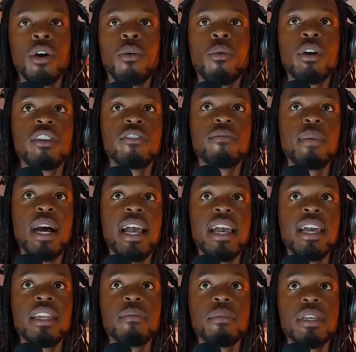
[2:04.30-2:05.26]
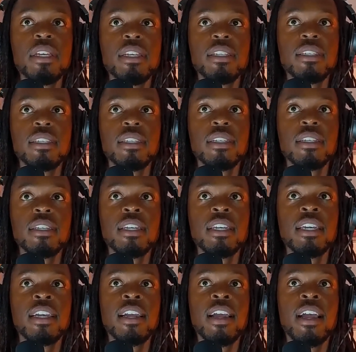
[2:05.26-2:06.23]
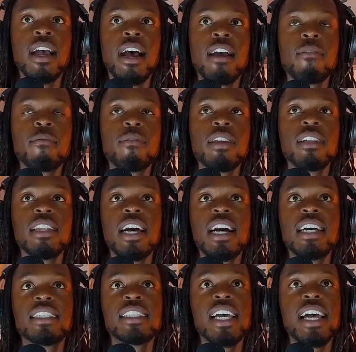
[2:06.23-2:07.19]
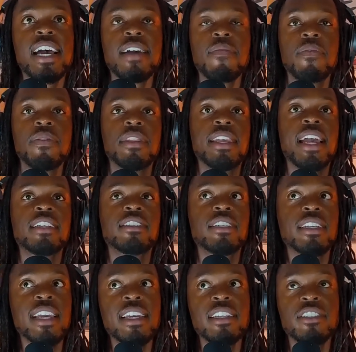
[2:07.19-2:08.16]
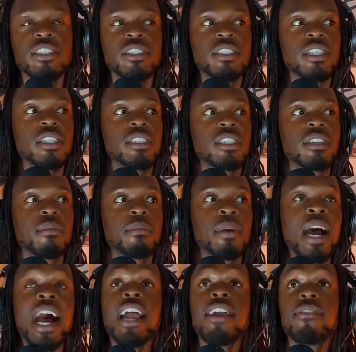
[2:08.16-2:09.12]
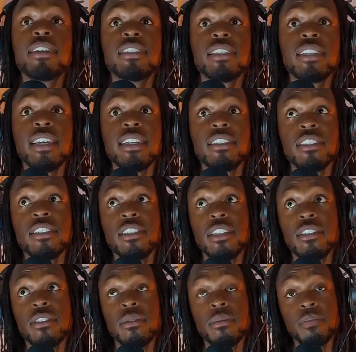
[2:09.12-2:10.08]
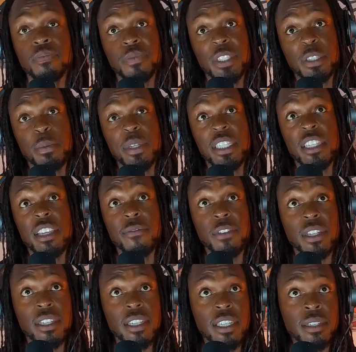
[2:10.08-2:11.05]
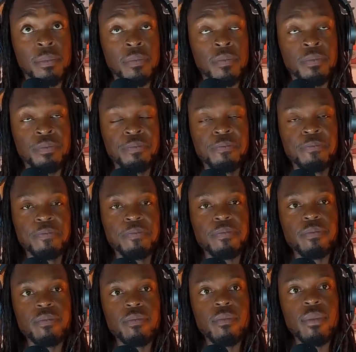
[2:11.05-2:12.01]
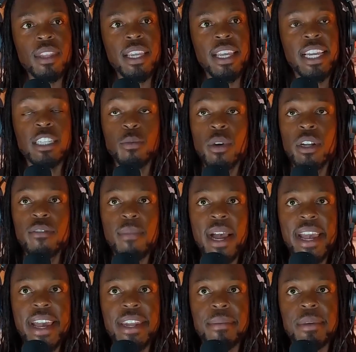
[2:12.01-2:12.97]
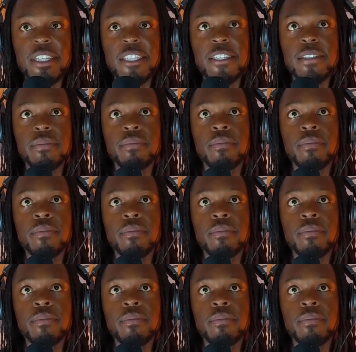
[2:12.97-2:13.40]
one of my enemies, I realized that the education system, higher education system specifically, is one of my enemies.